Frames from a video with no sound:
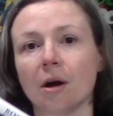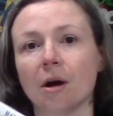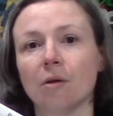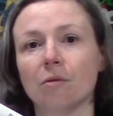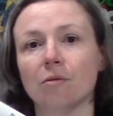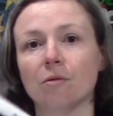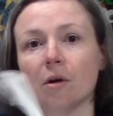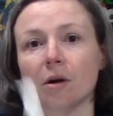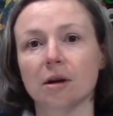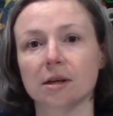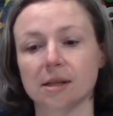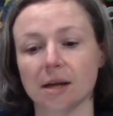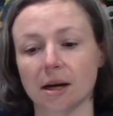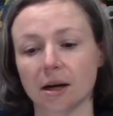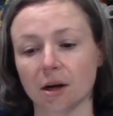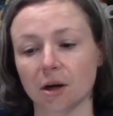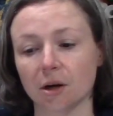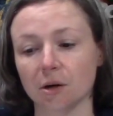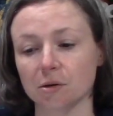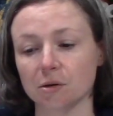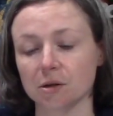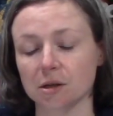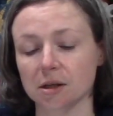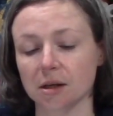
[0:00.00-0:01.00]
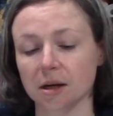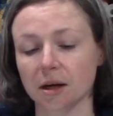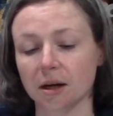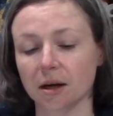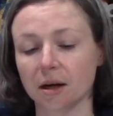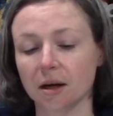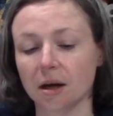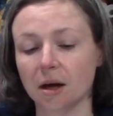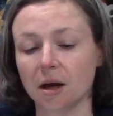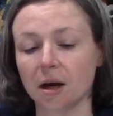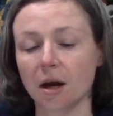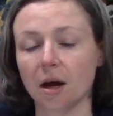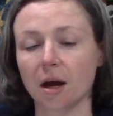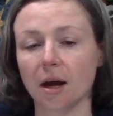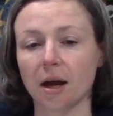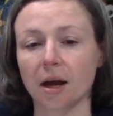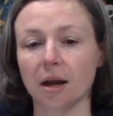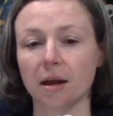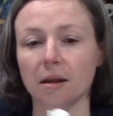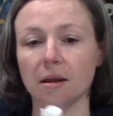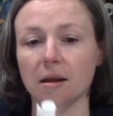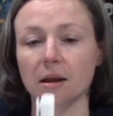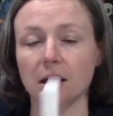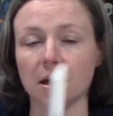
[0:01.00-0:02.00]
Roxanne glue stick
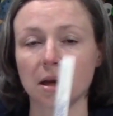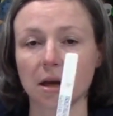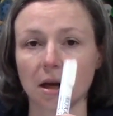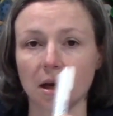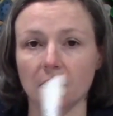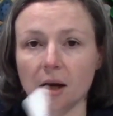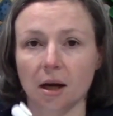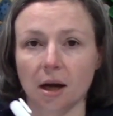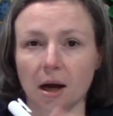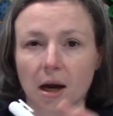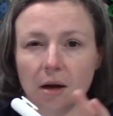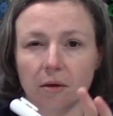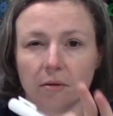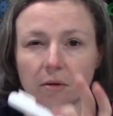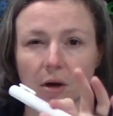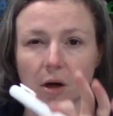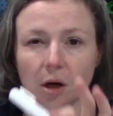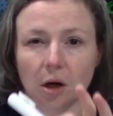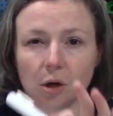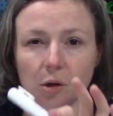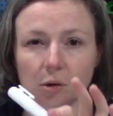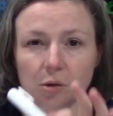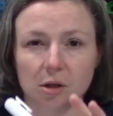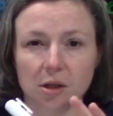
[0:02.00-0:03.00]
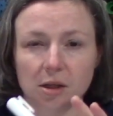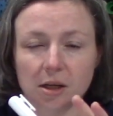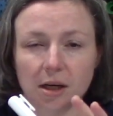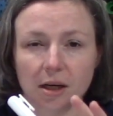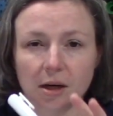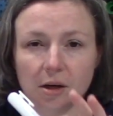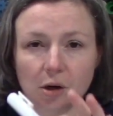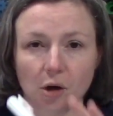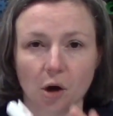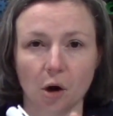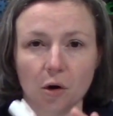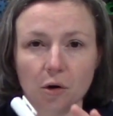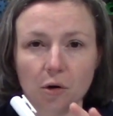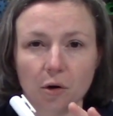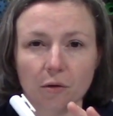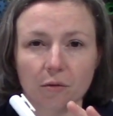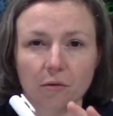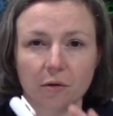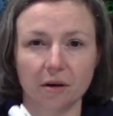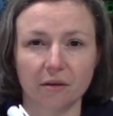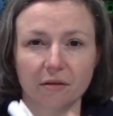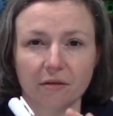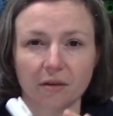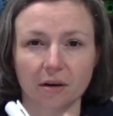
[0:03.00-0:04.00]
in the kind of the glue stick
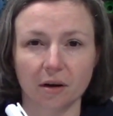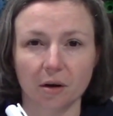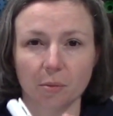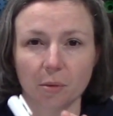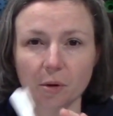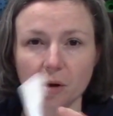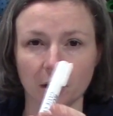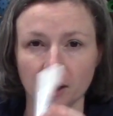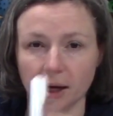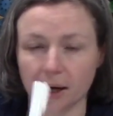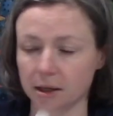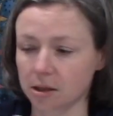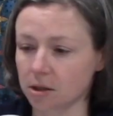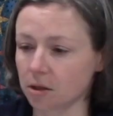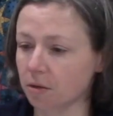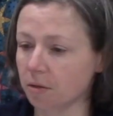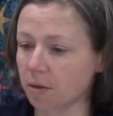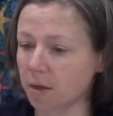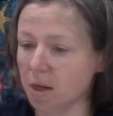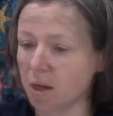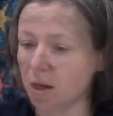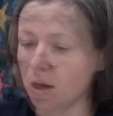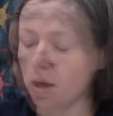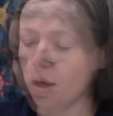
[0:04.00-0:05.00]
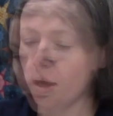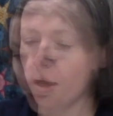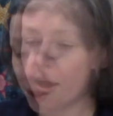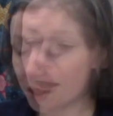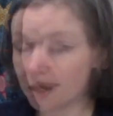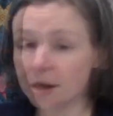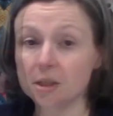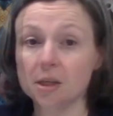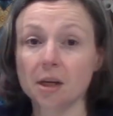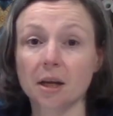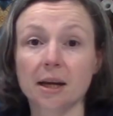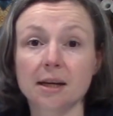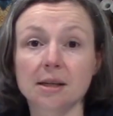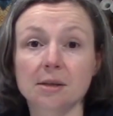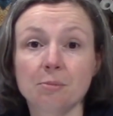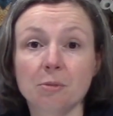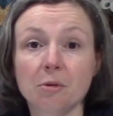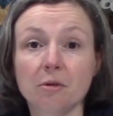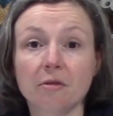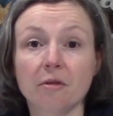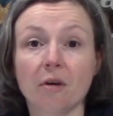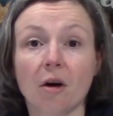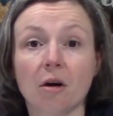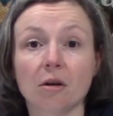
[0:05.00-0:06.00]
non-refillable category. So let's
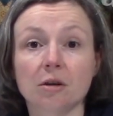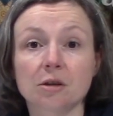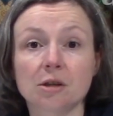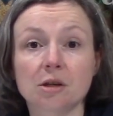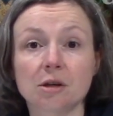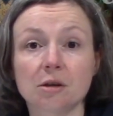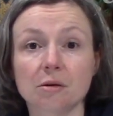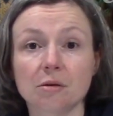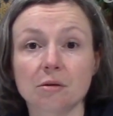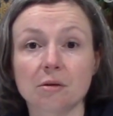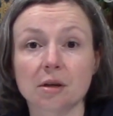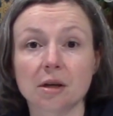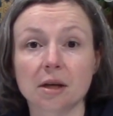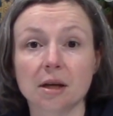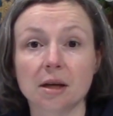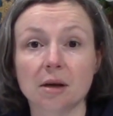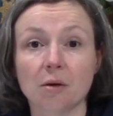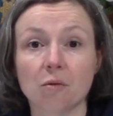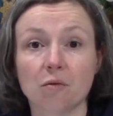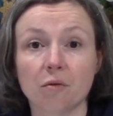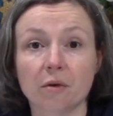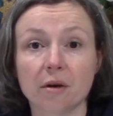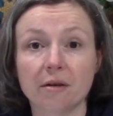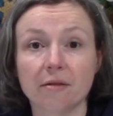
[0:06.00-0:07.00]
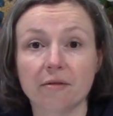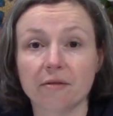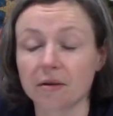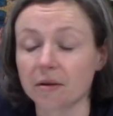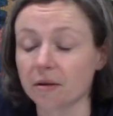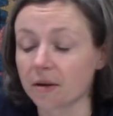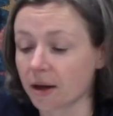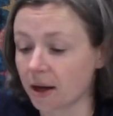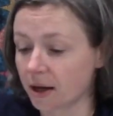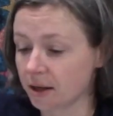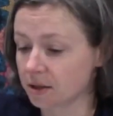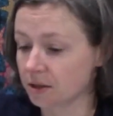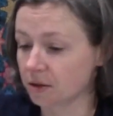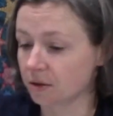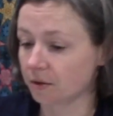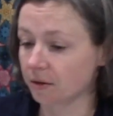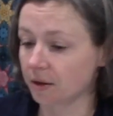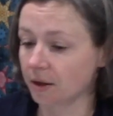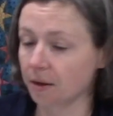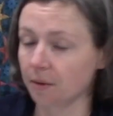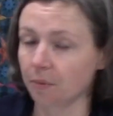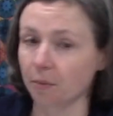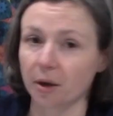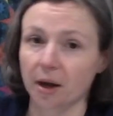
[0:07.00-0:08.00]
move on to the refill
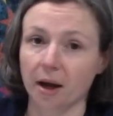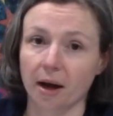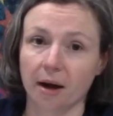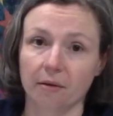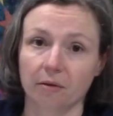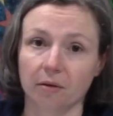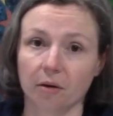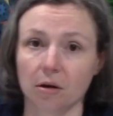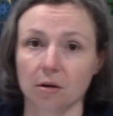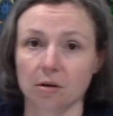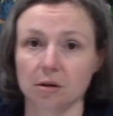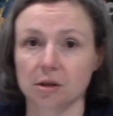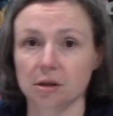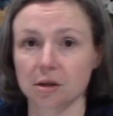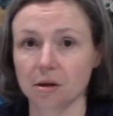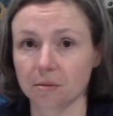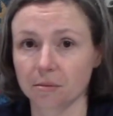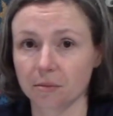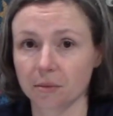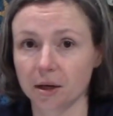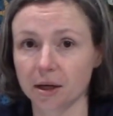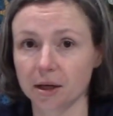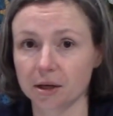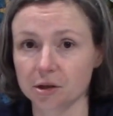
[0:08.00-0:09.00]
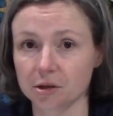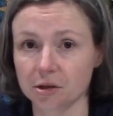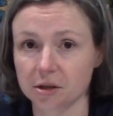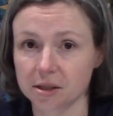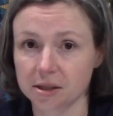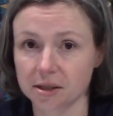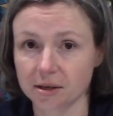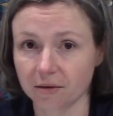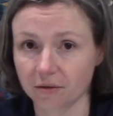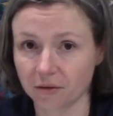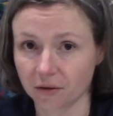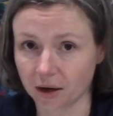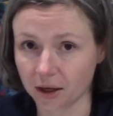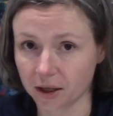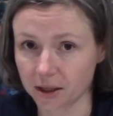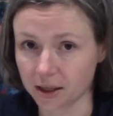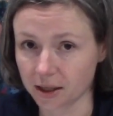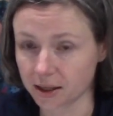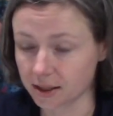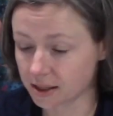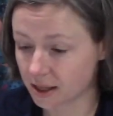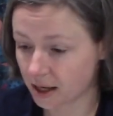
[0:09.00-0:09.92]
category, and we have got some interesting findings